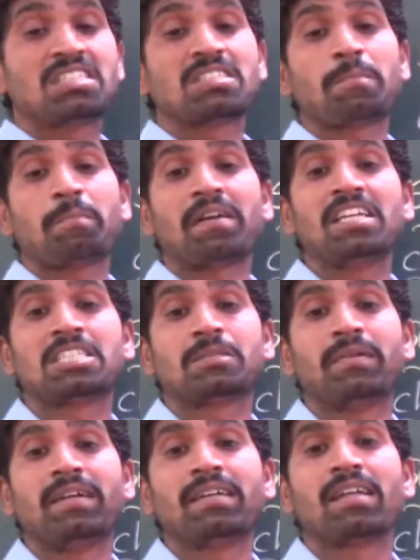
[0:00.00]
is the
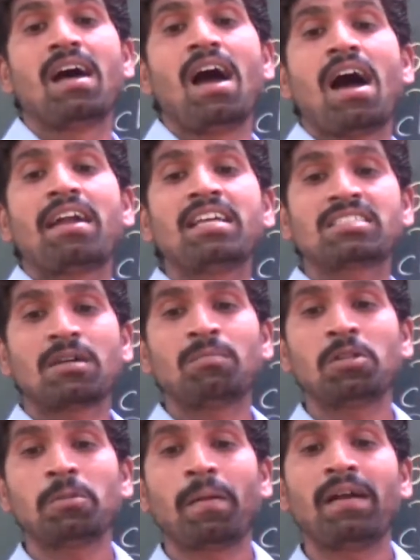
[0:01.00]
punishment. And next come
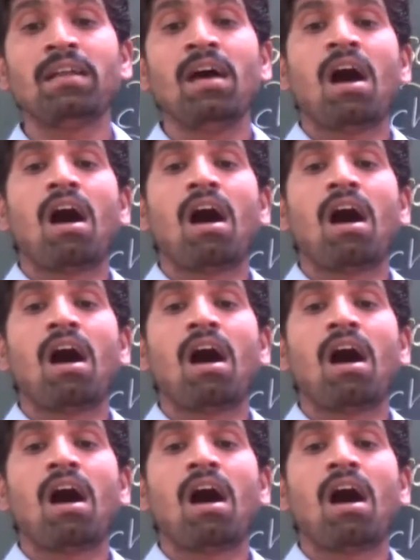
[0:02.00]
to the point,